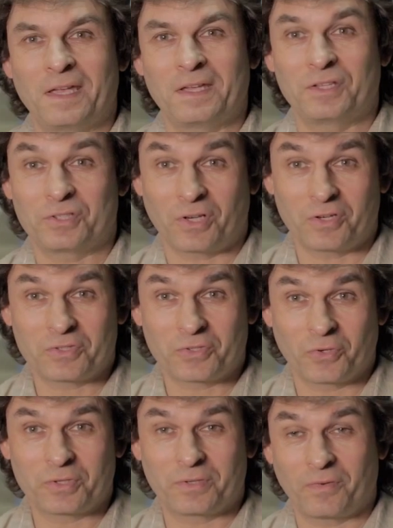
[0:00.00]
a charge
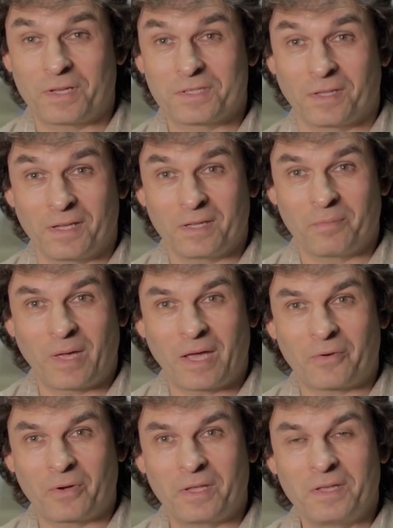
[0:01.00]
storage device like a
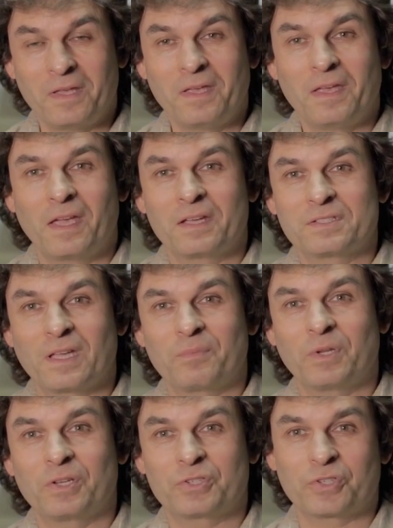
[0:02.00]
battery,
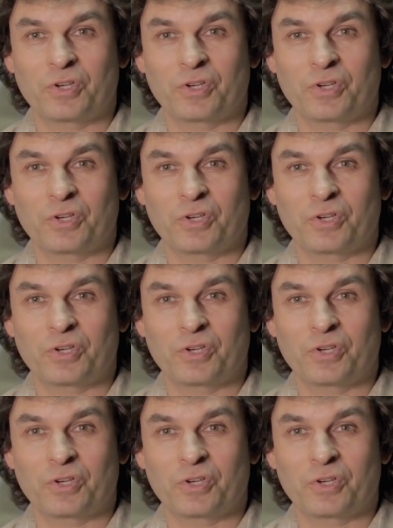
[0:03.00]
except it